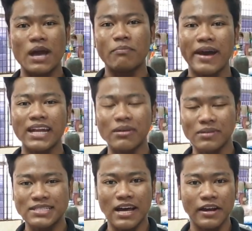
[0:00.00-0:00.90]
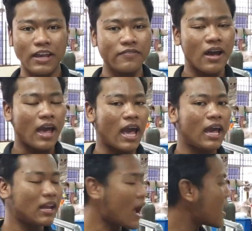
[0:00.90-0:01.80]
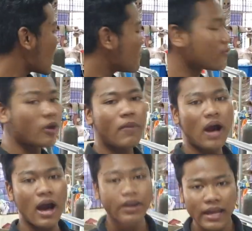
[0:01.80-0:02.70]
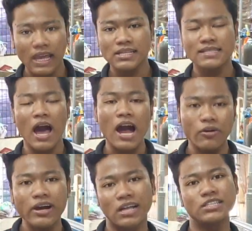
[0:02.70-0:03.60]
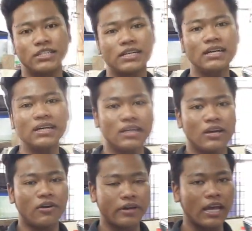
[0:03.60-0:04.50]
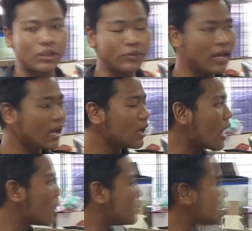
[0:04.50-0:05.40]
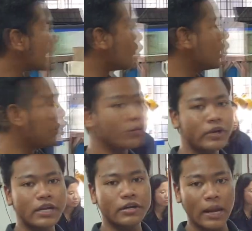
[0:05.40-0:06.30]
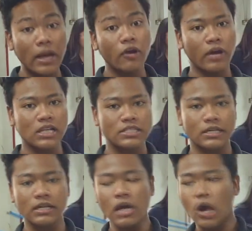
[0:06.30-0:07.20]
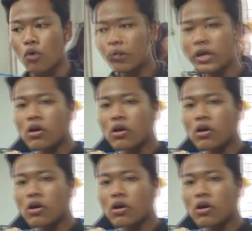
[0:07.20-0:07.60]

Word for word: My name is Arif and I am from RAS Aquaculture. Okay, today besides we do the crab aquaculture, we